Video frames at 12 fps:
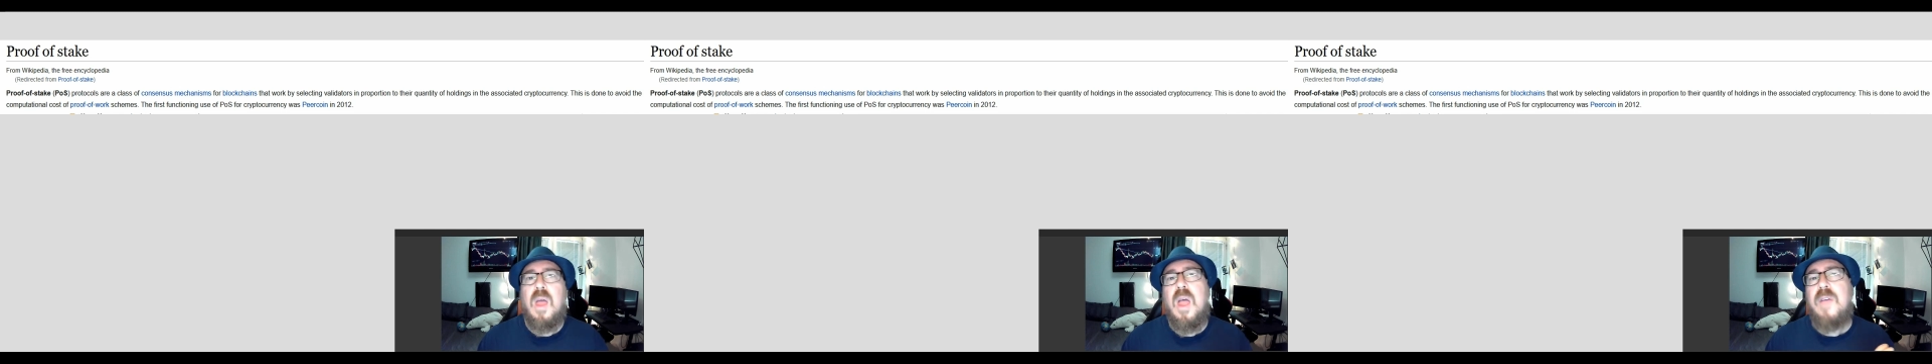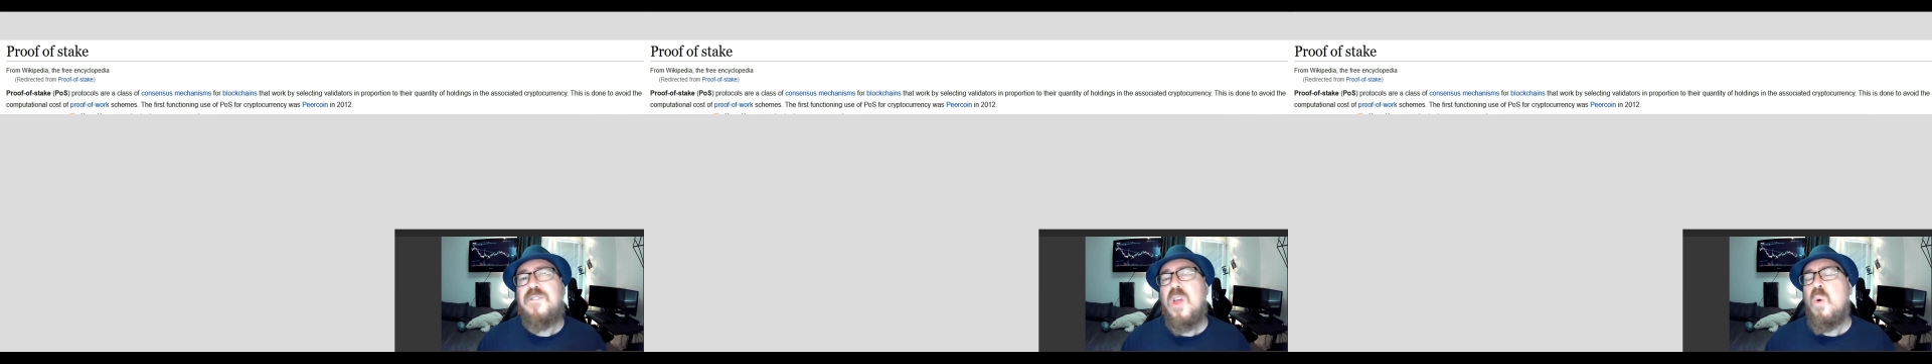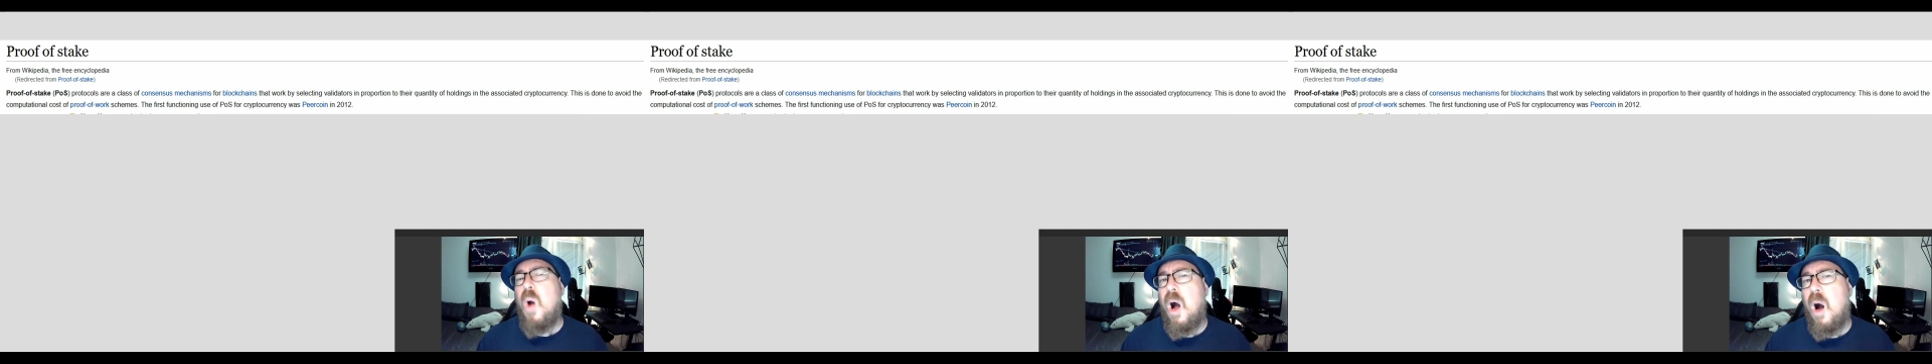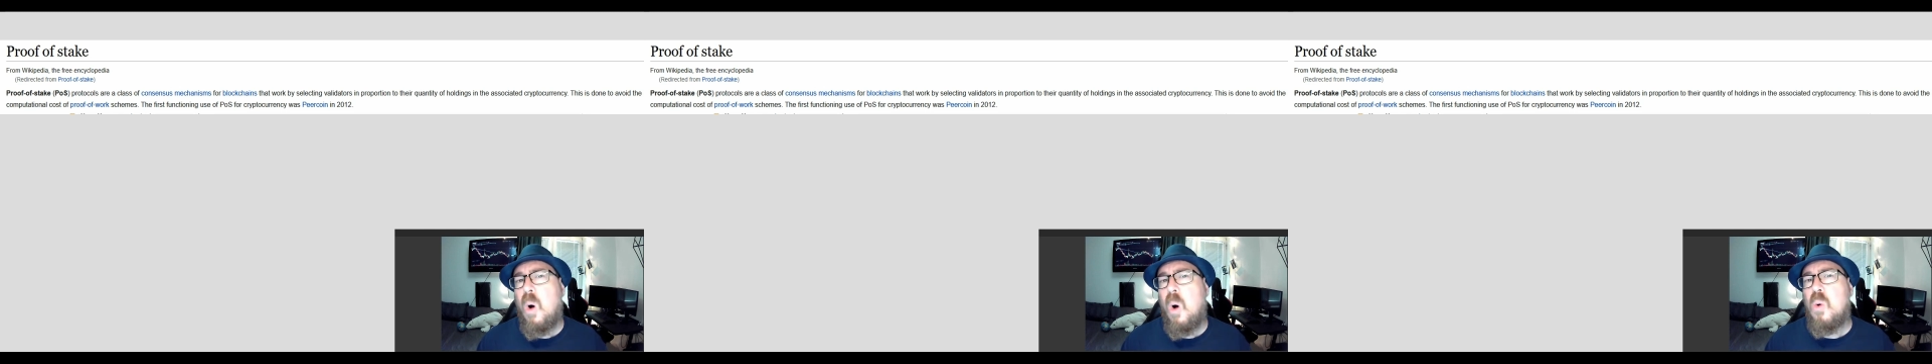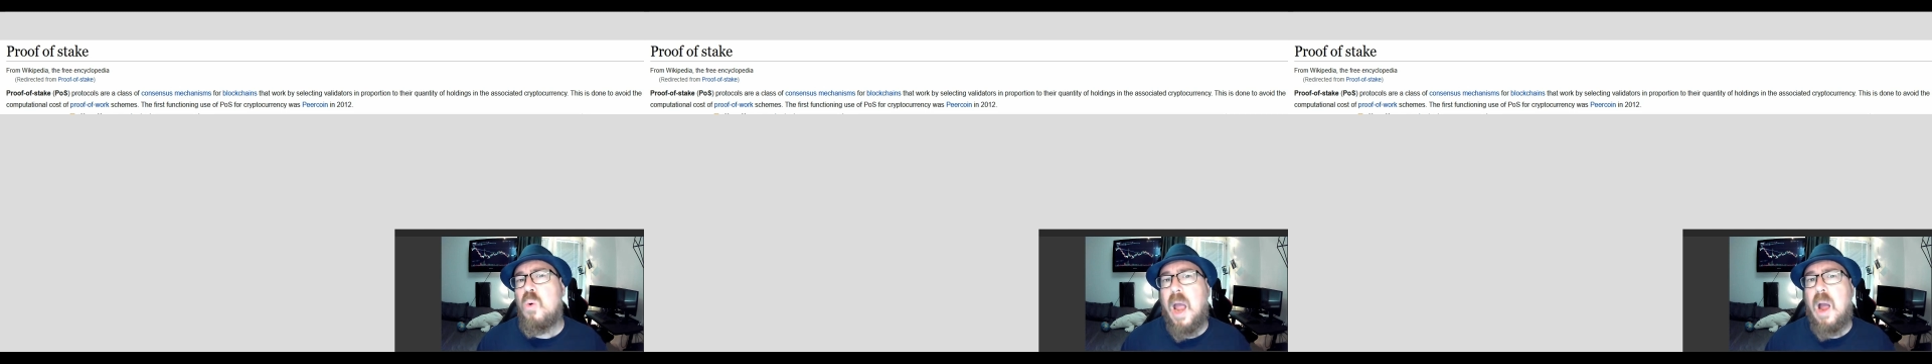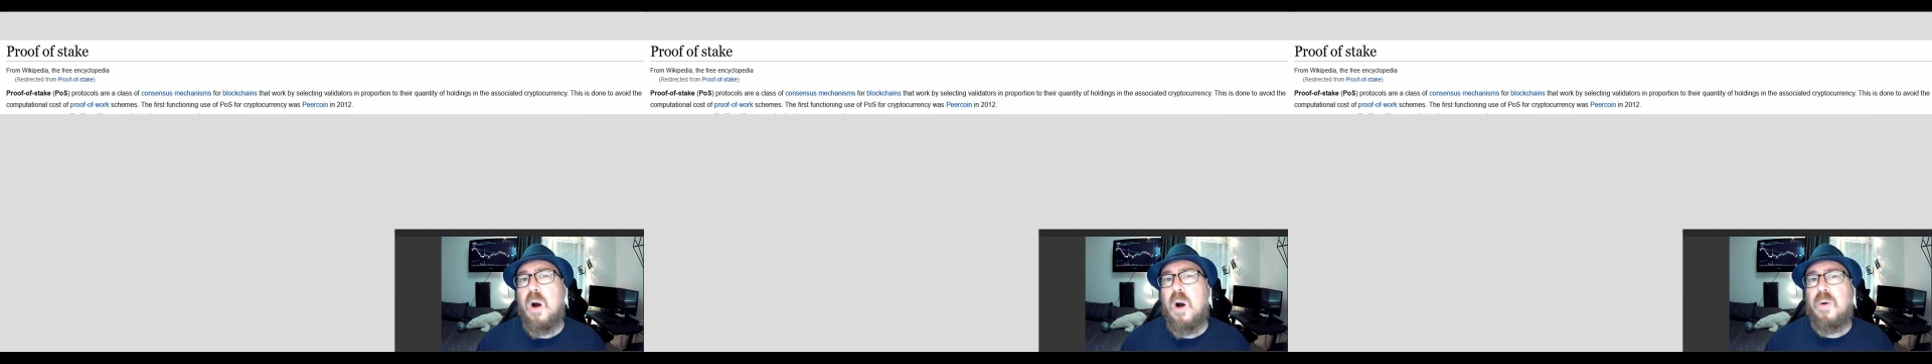If you hold
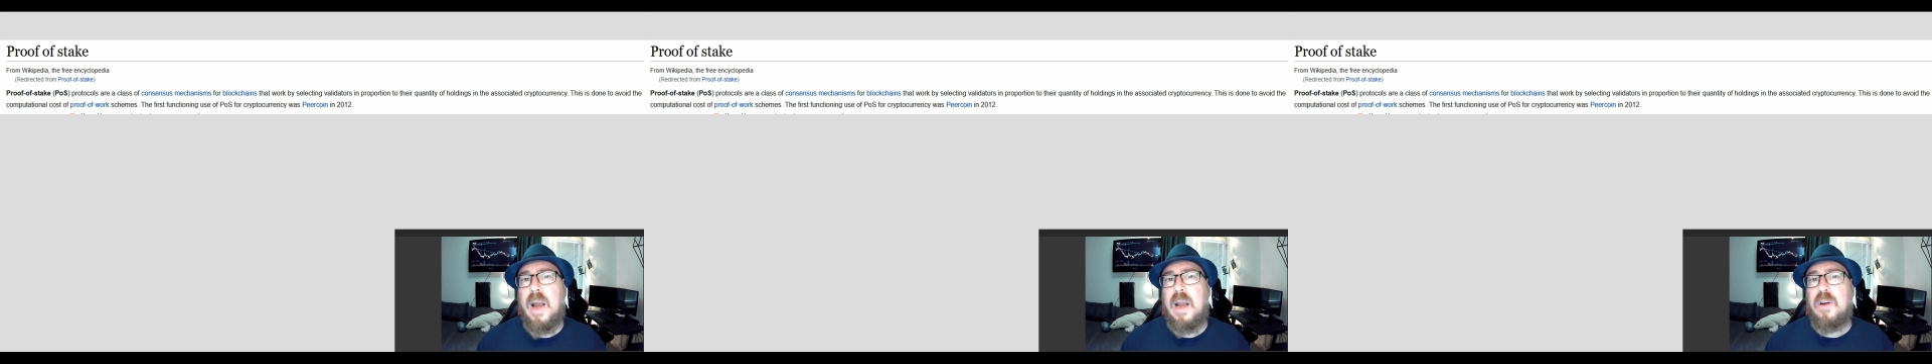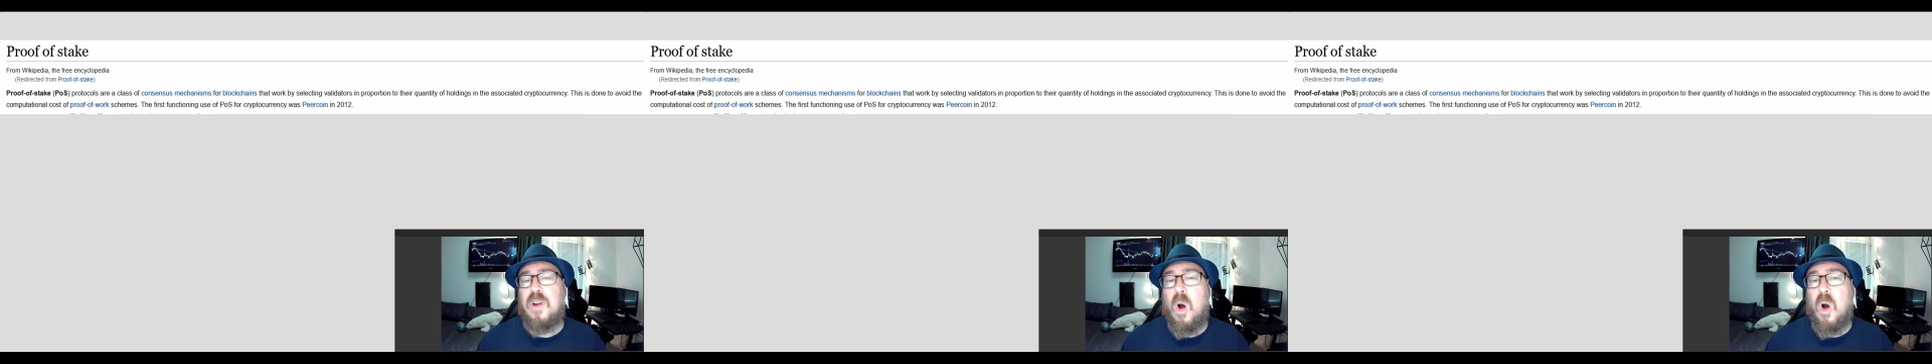Algorand